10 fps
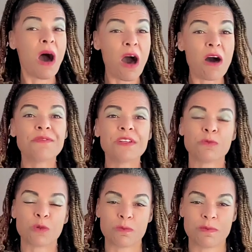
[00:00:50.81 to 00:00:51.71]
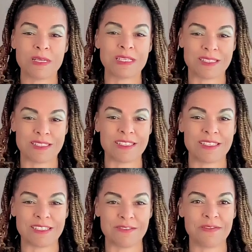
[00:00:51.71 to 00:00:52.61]
often will miss
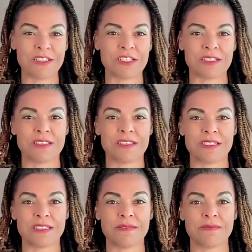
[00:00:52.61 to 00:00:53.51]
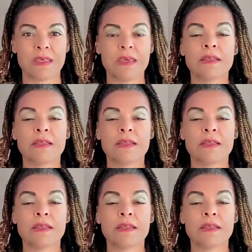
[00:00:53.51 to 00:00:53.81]
this deficiency.